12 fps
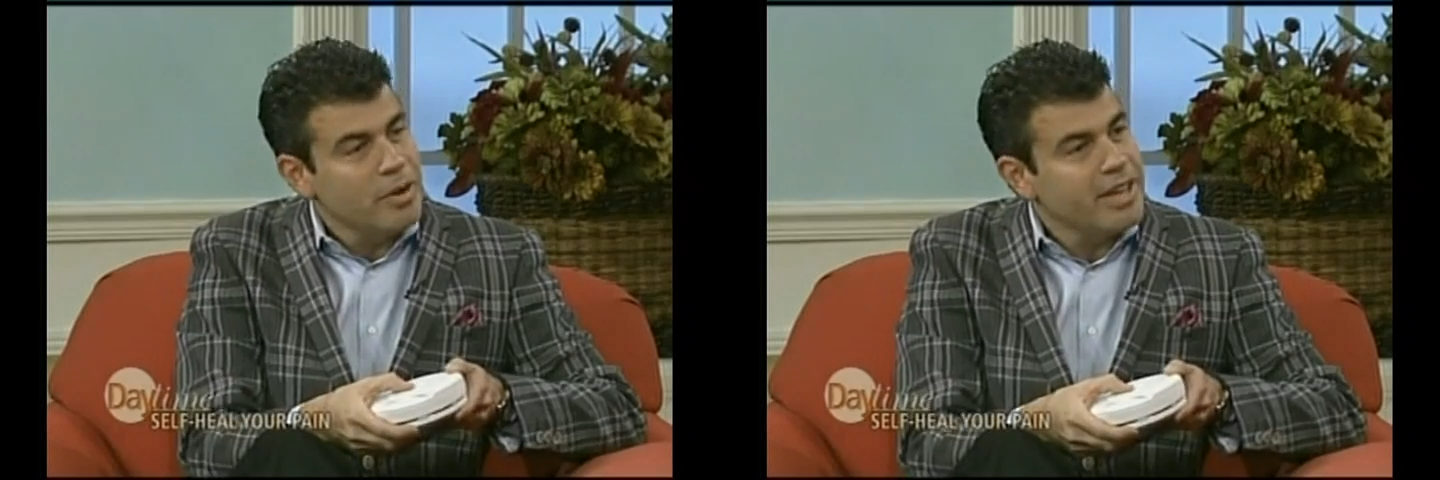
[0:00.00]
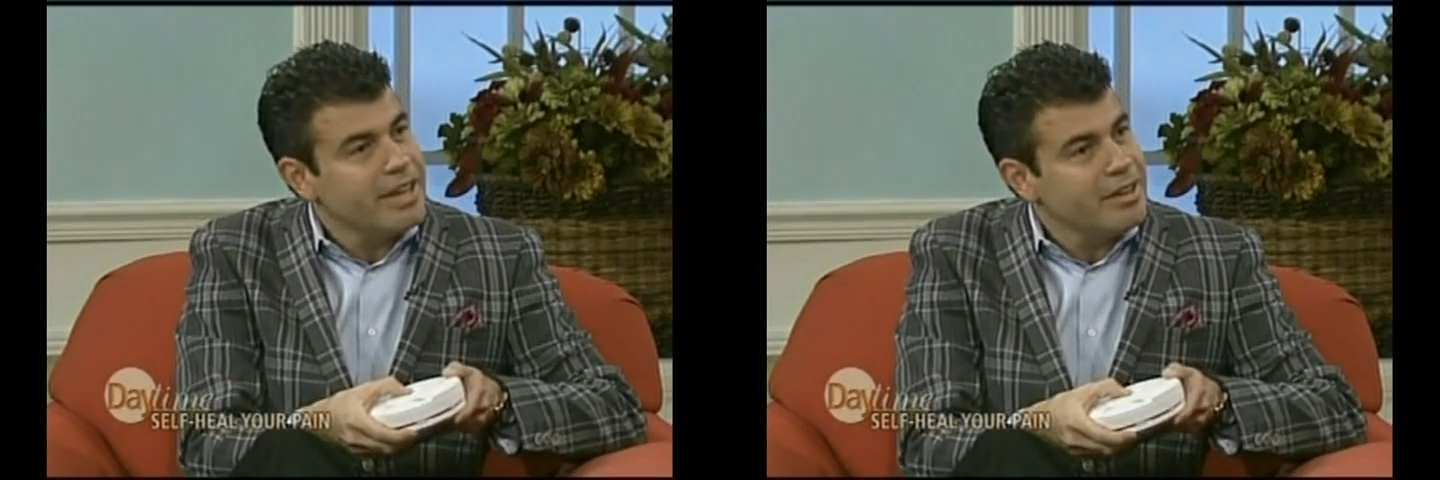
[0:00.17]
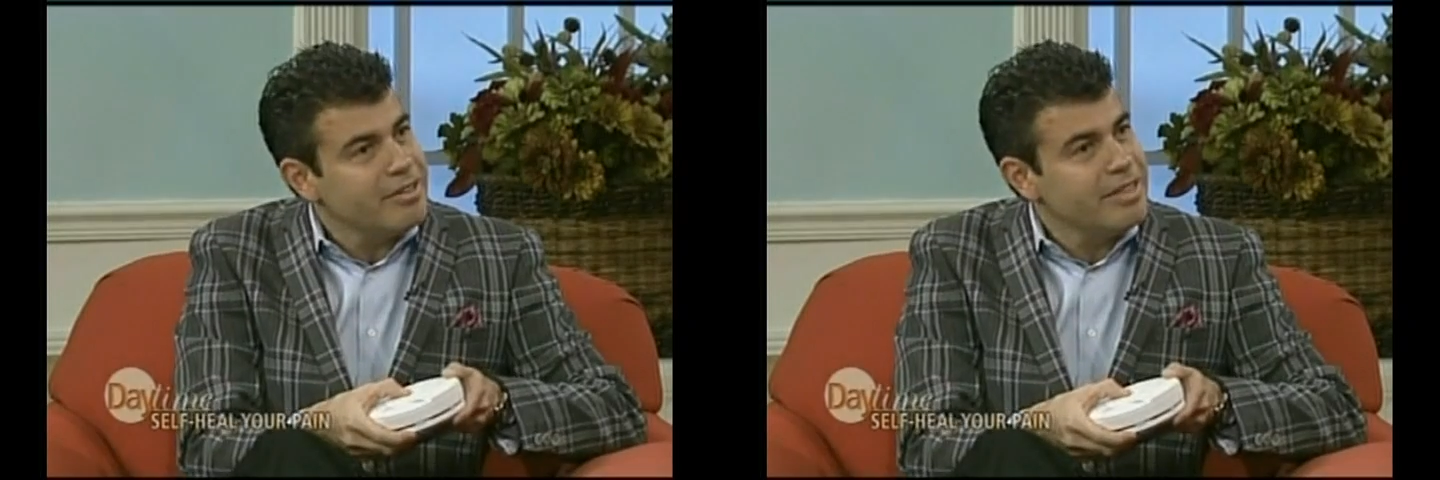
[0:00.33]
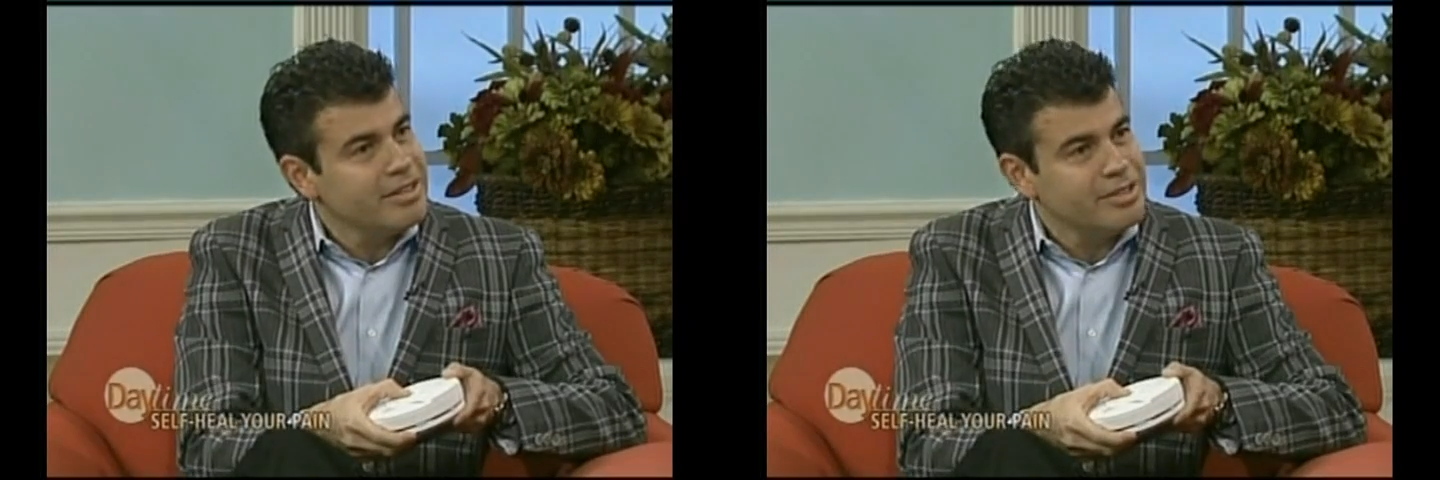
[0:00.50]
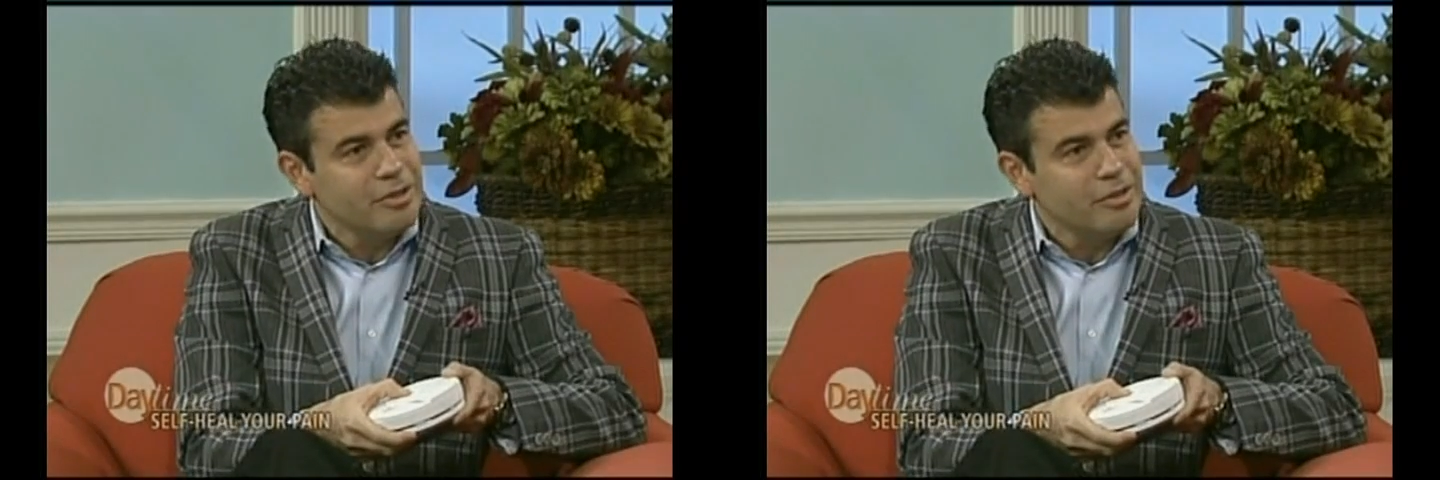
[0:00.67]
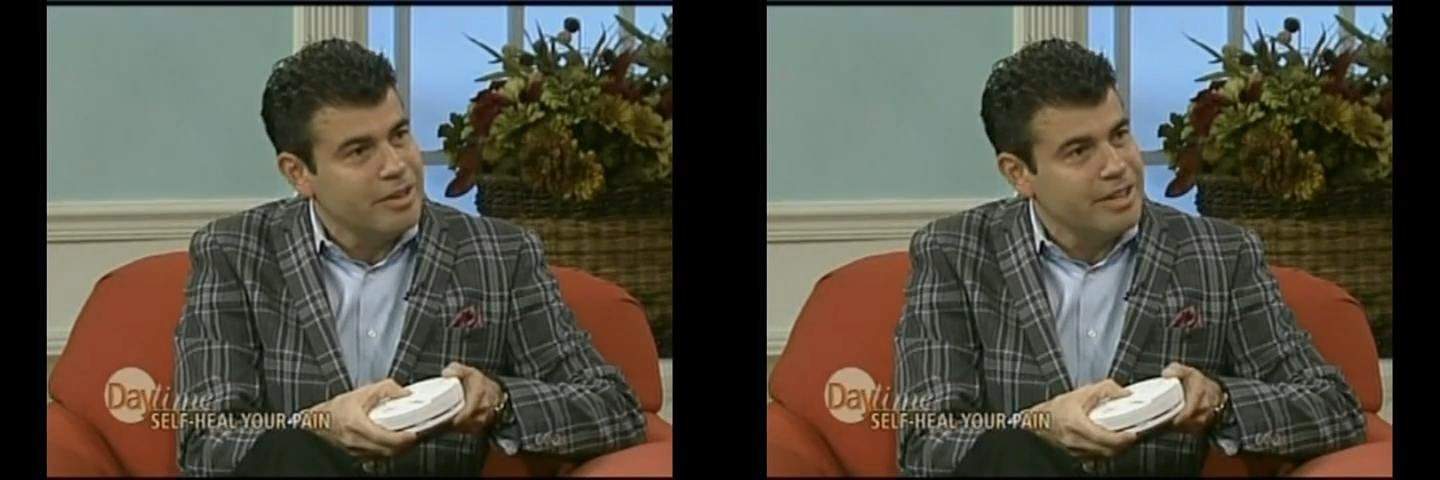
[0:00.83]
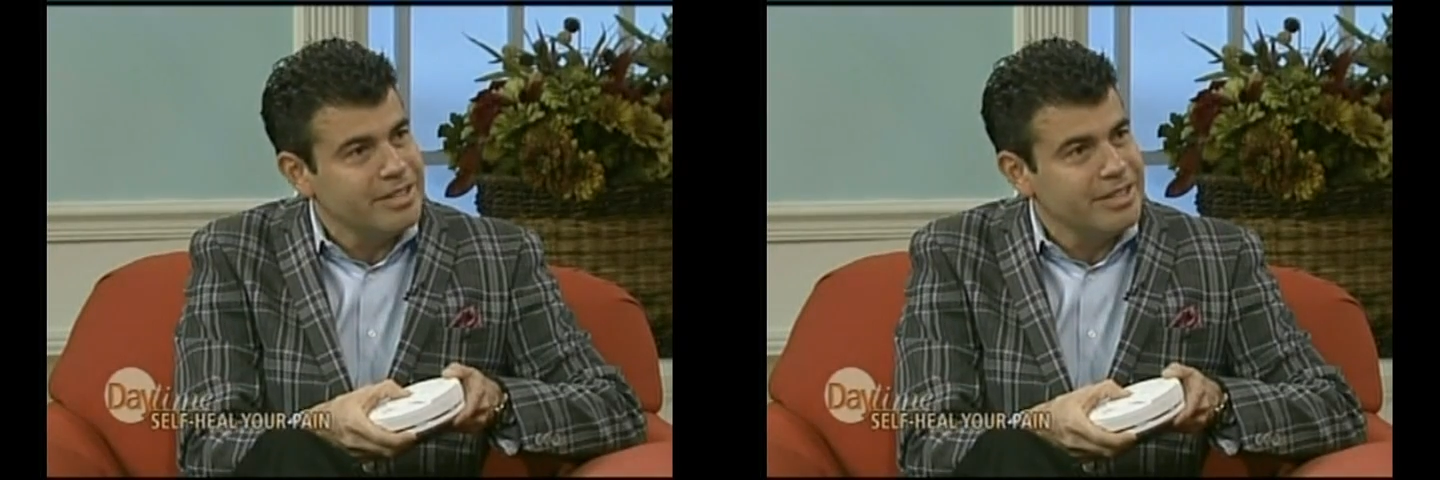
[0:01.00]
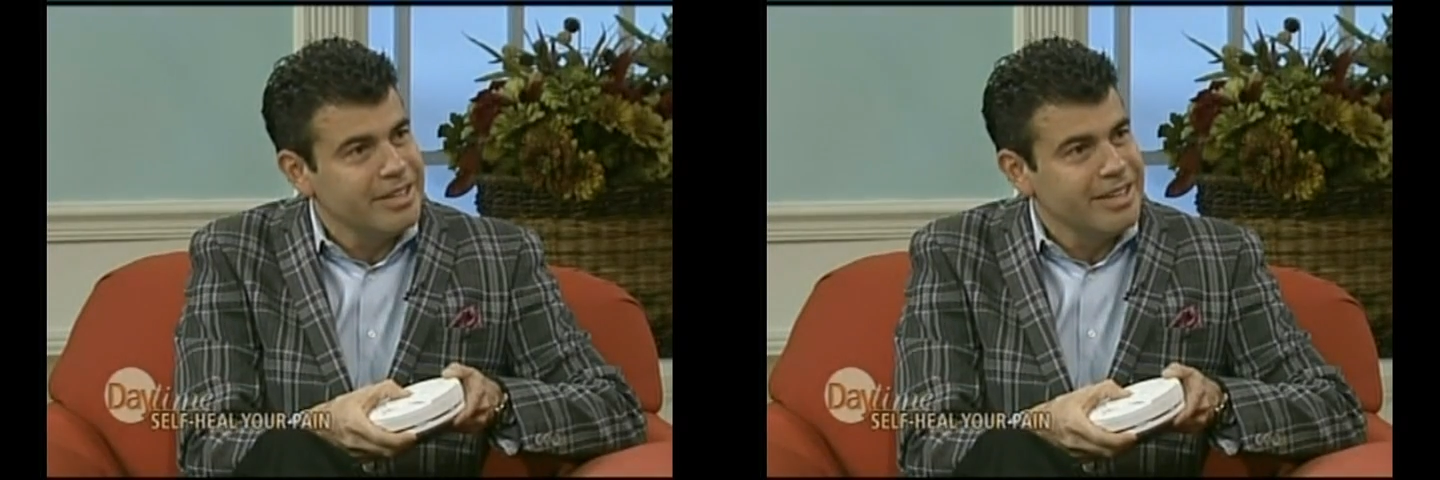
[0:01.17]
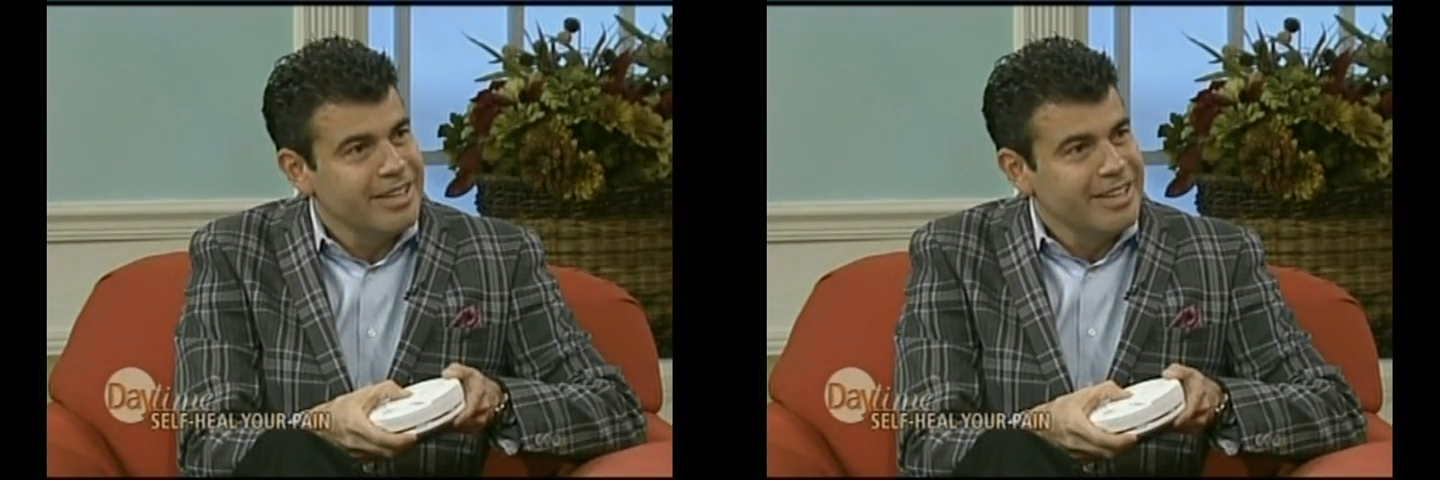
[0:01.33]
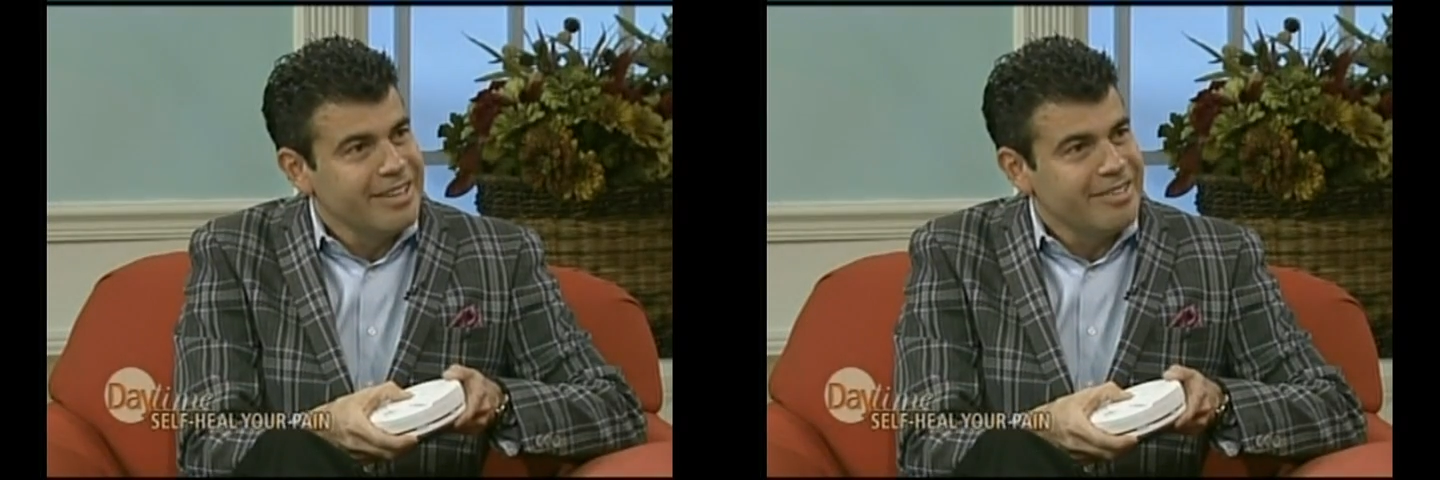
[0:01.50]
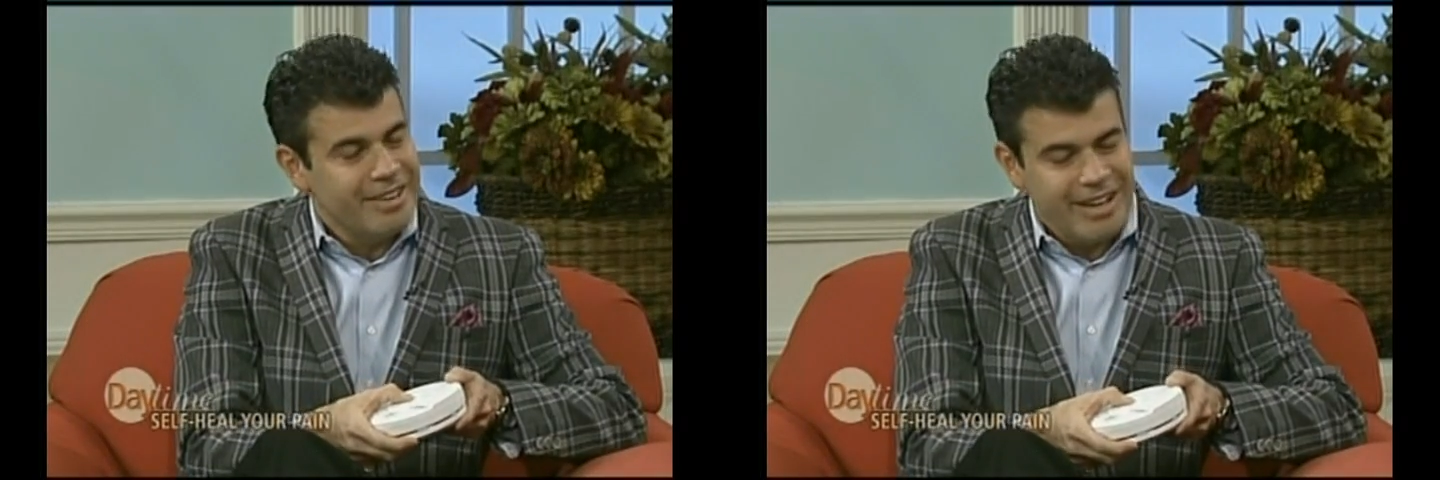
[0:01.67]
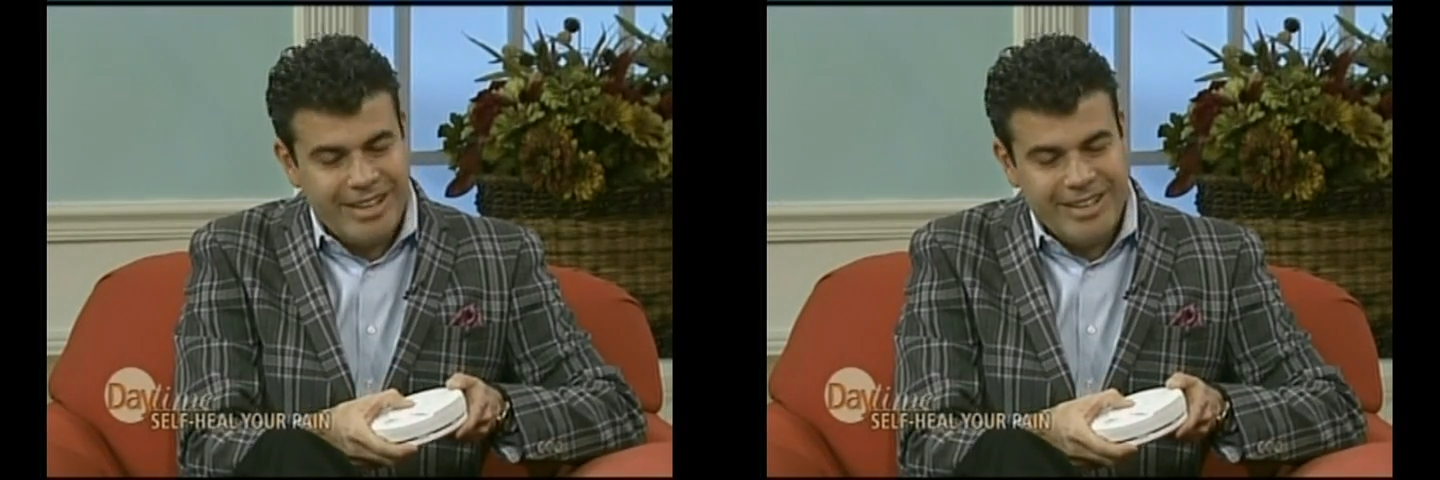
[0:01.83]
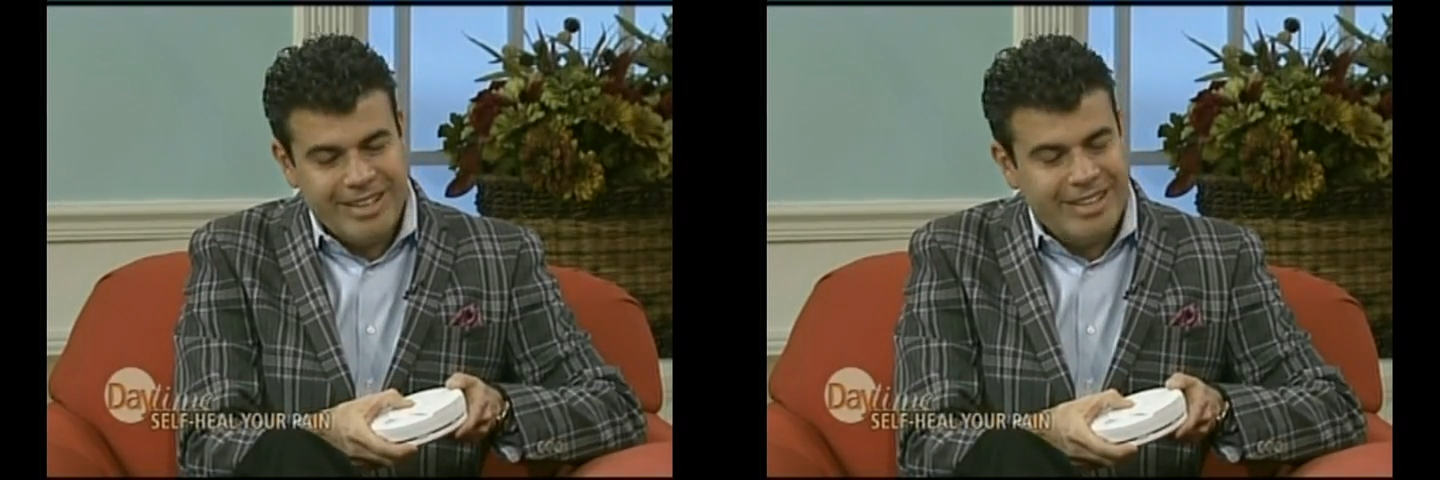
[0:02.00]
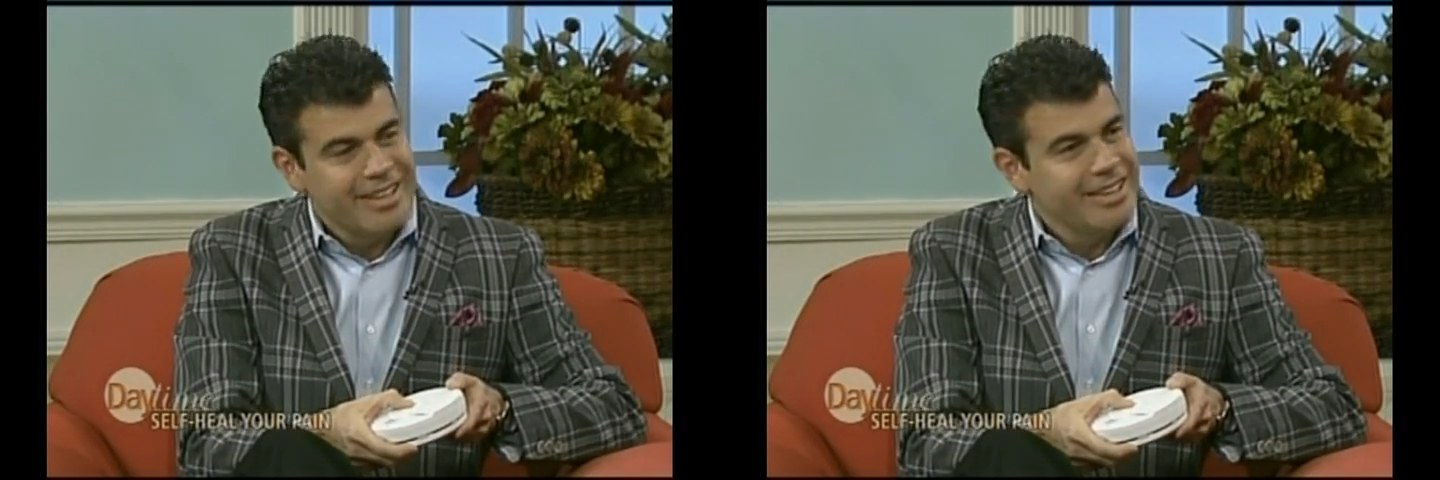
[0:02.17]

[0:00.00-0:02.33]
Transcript: when we hear this noise, right,